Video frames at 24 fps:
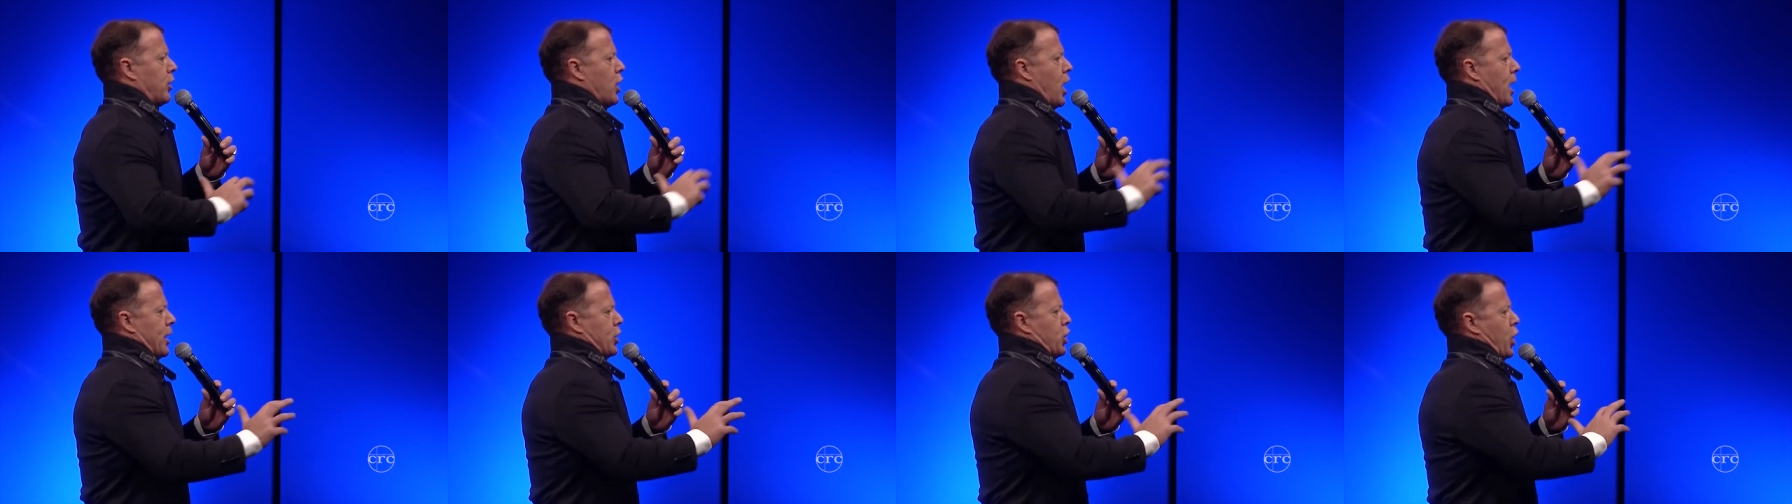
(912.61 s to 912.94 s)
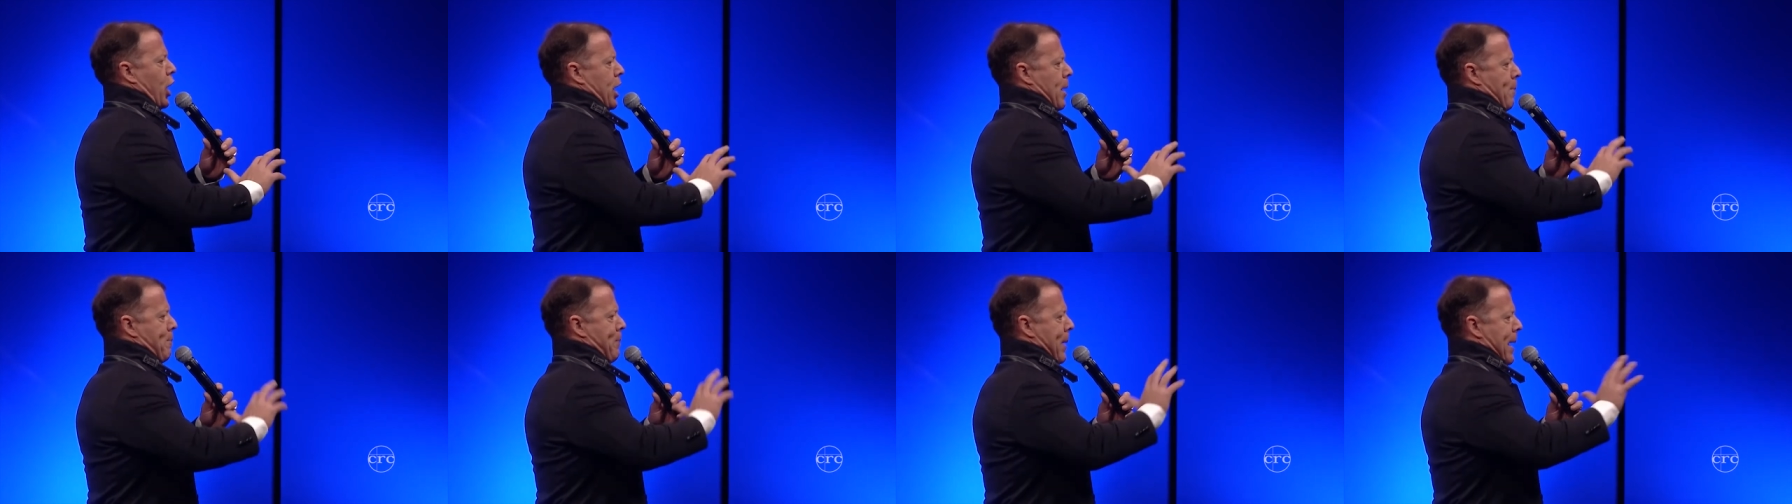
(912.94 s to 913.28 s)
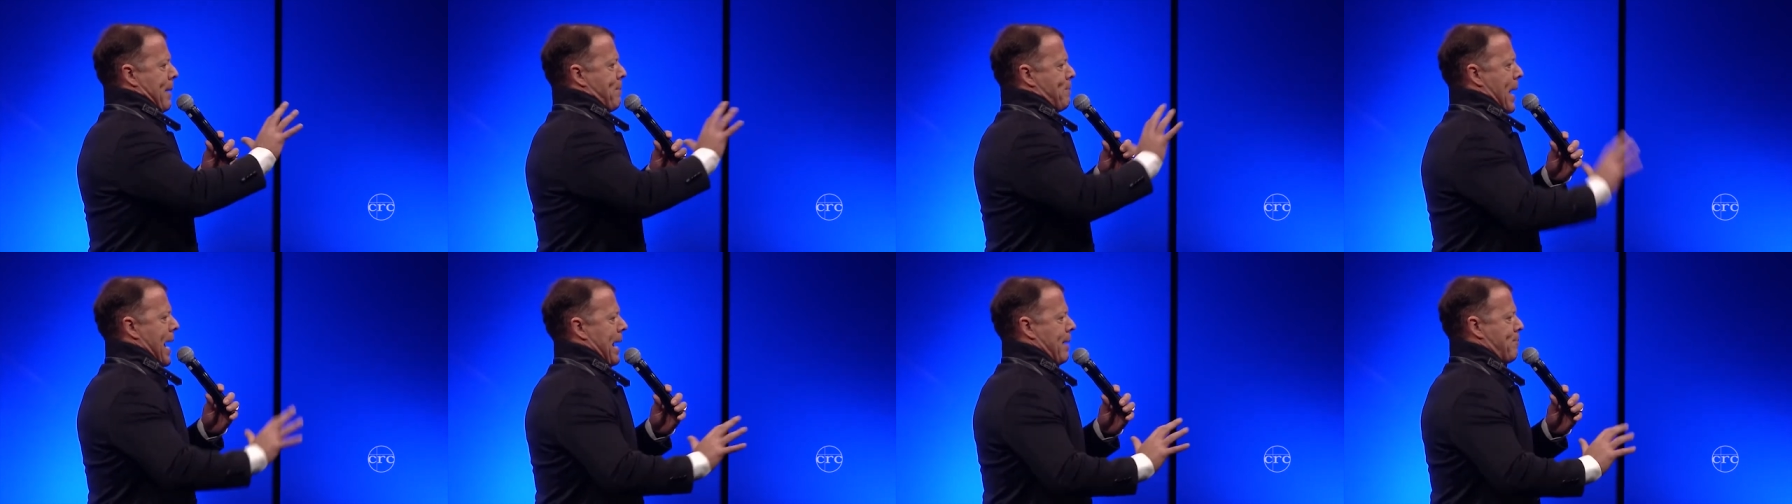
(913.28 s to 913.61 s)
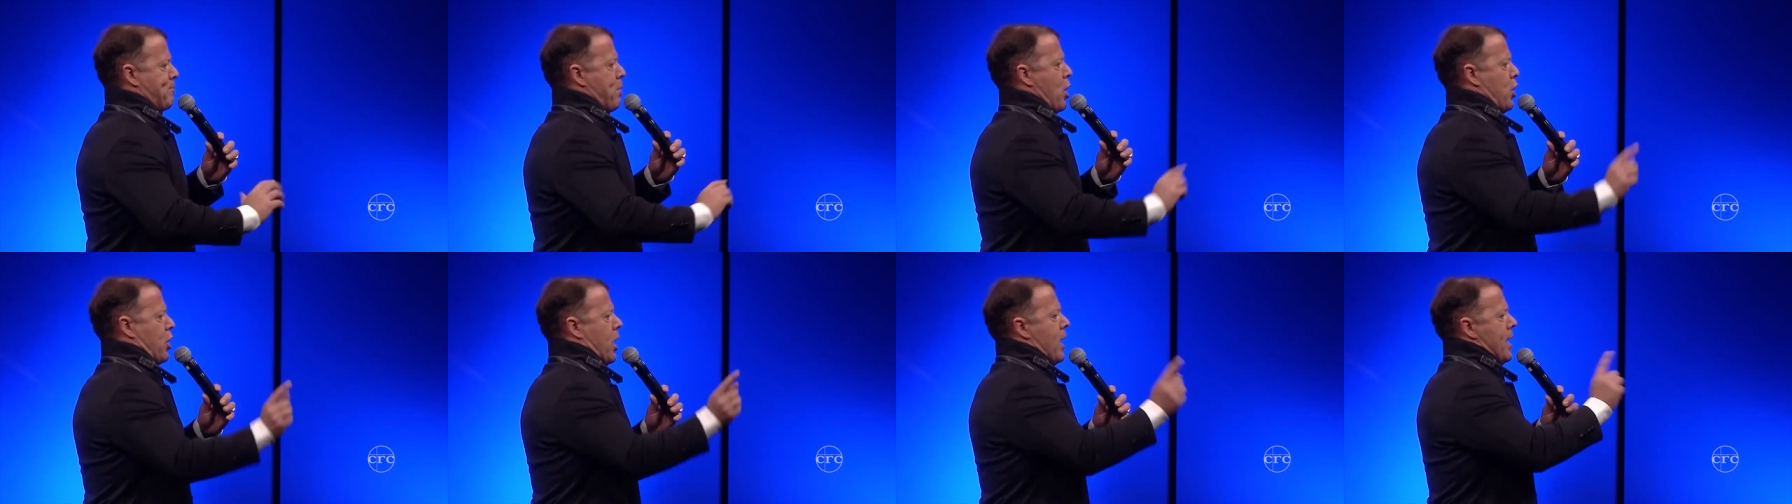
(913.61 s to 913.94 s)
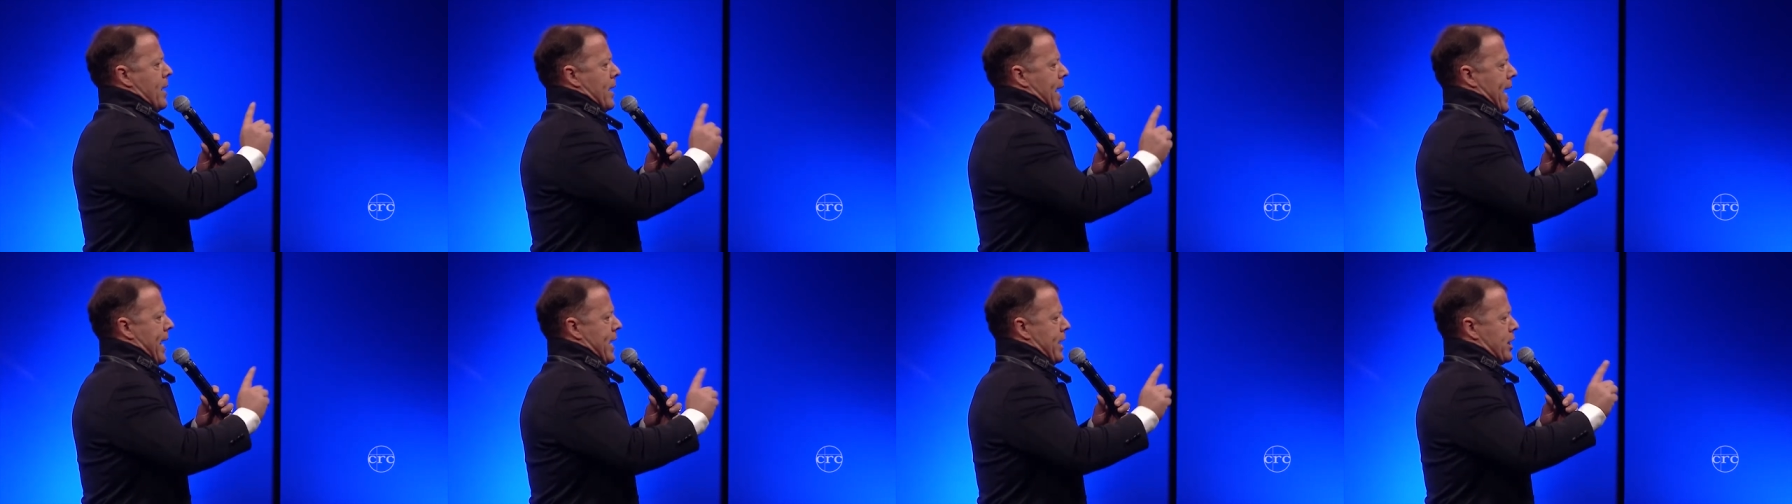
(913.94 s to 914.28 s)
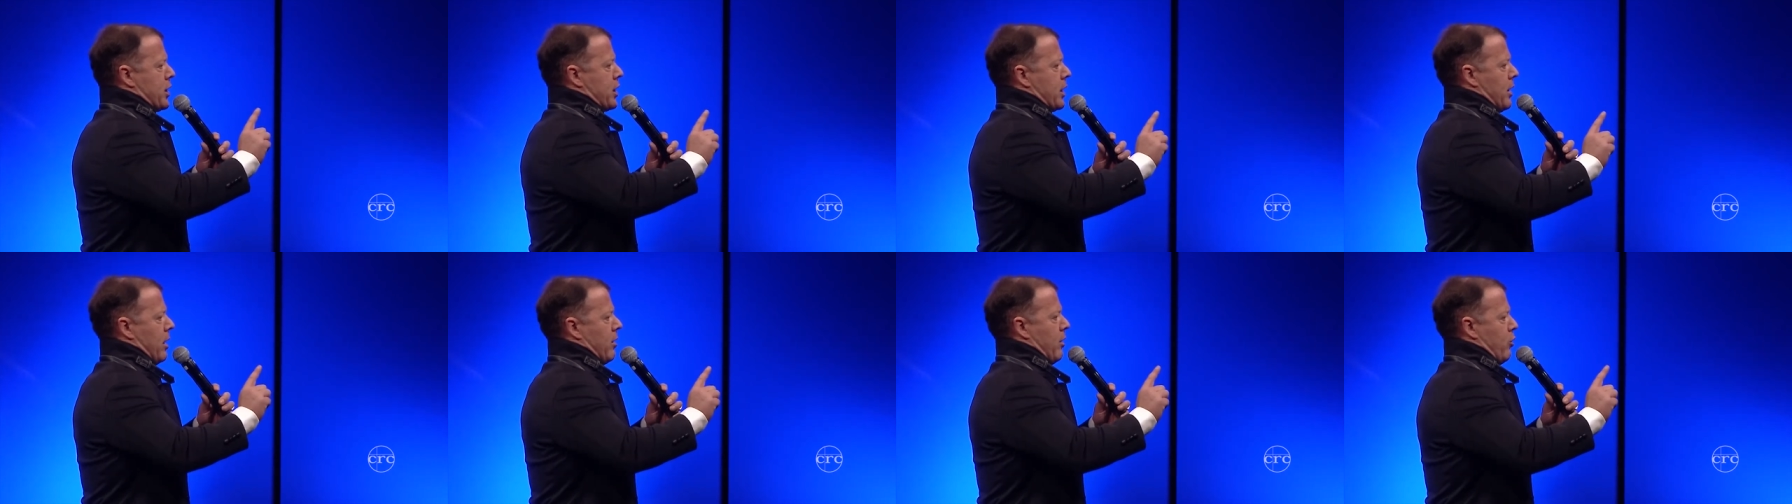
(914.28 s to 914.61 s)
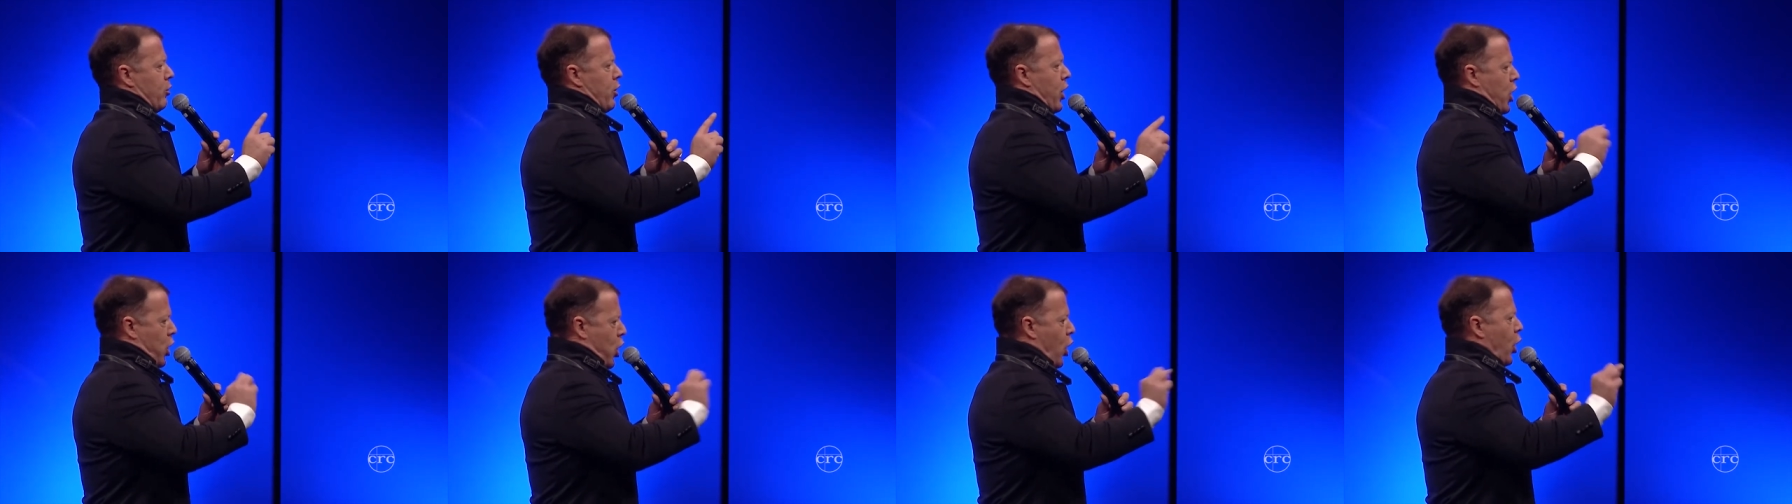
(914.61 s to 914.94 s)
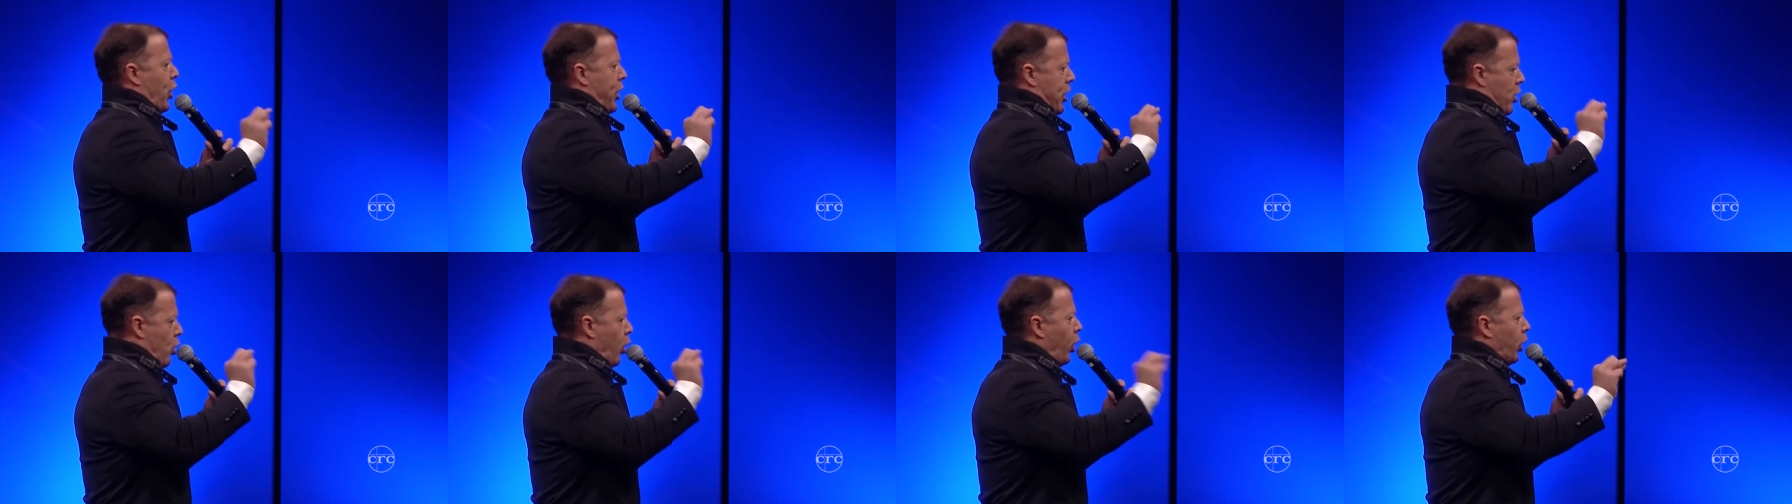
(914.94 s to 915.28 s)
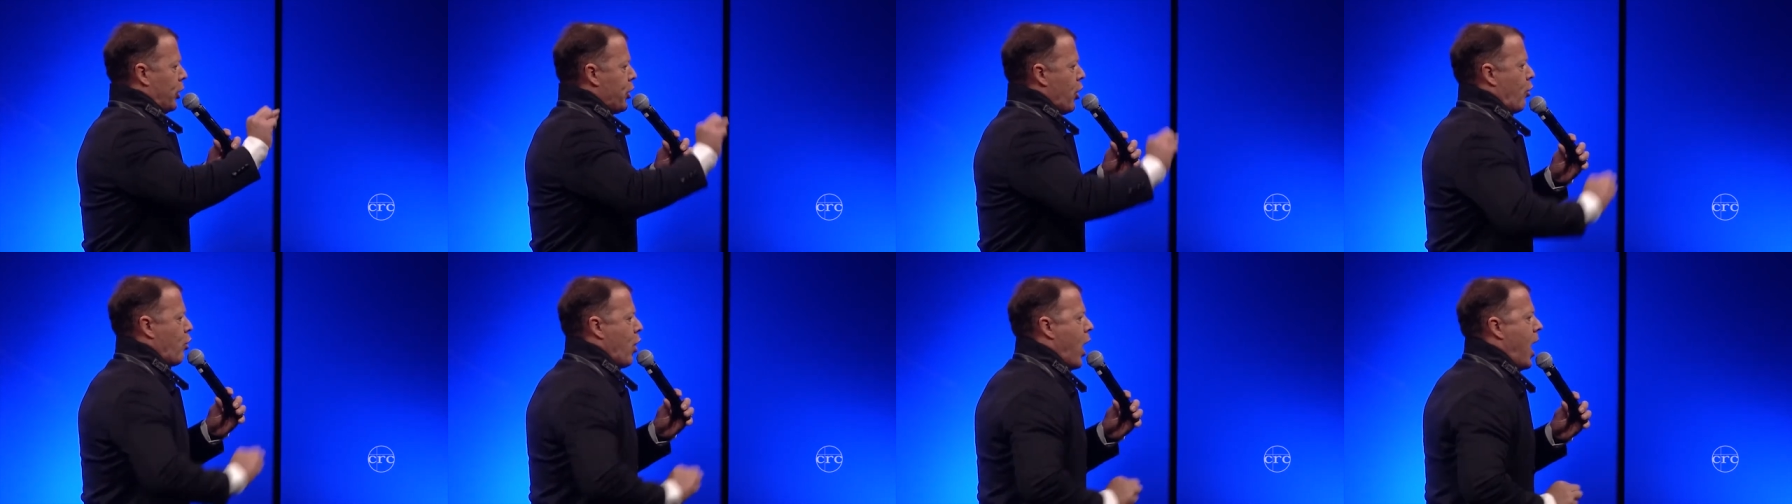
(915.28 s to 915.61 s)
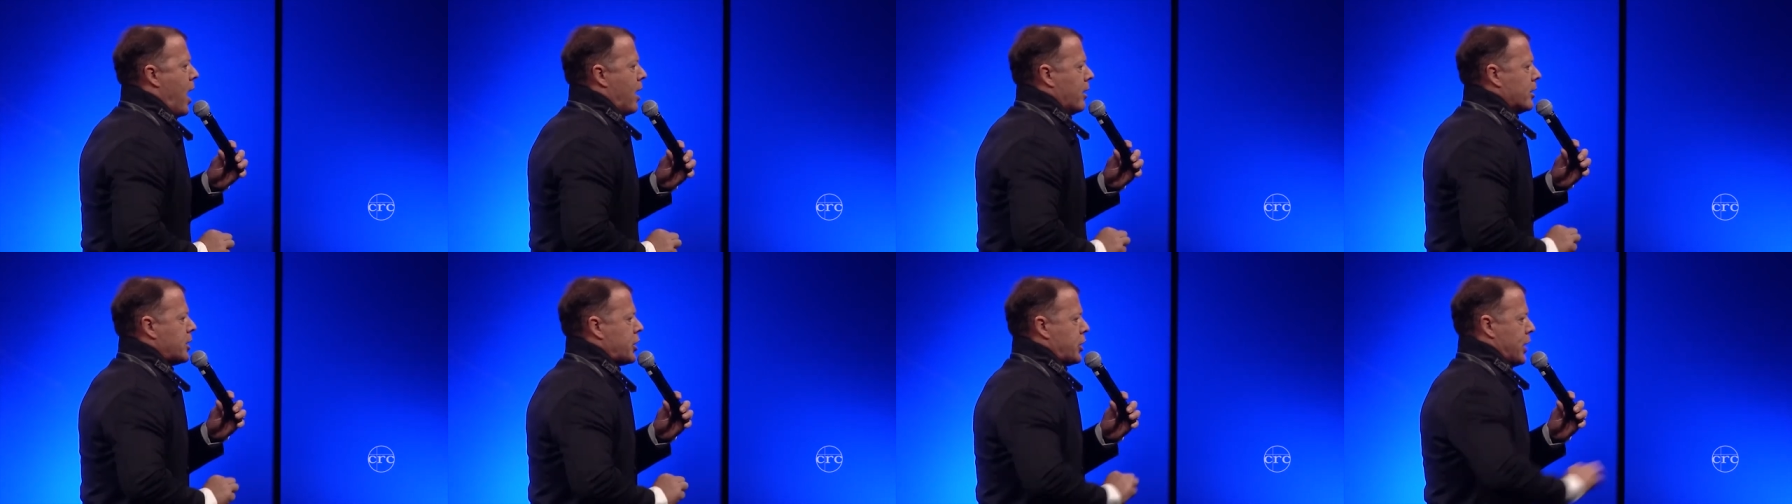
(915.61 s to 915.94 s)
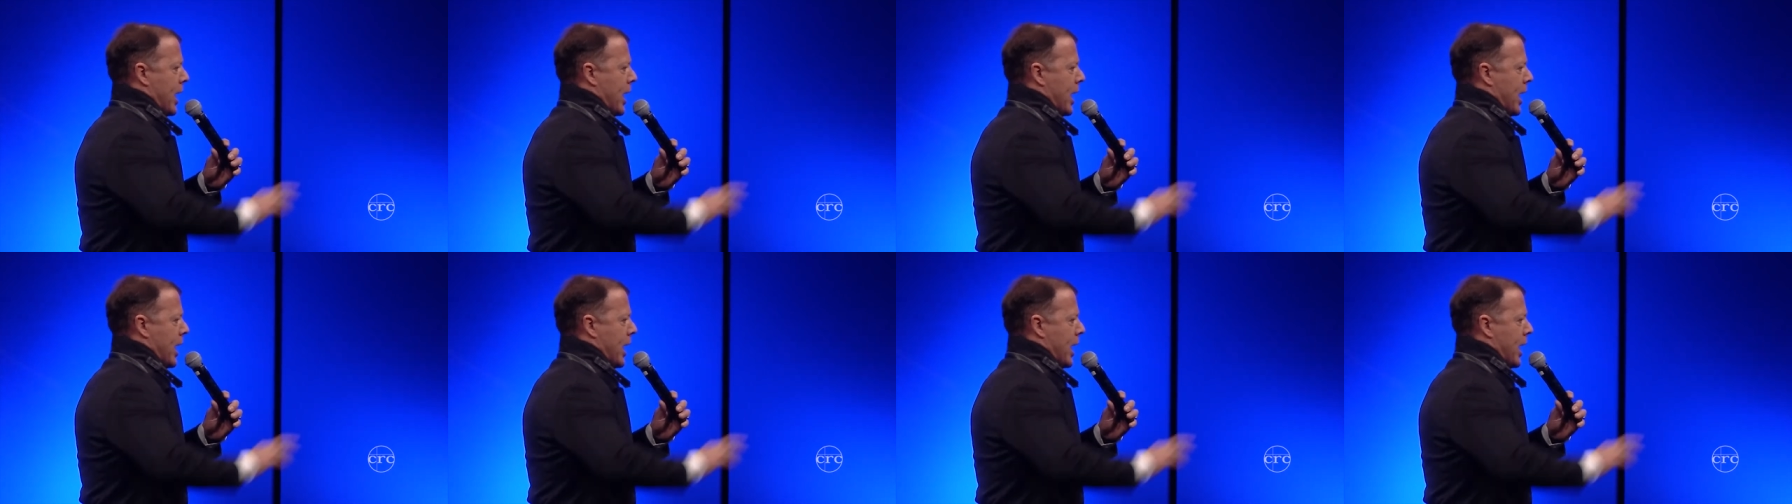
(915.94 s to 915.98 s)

God's got a big black book and he's recording all your wrongs.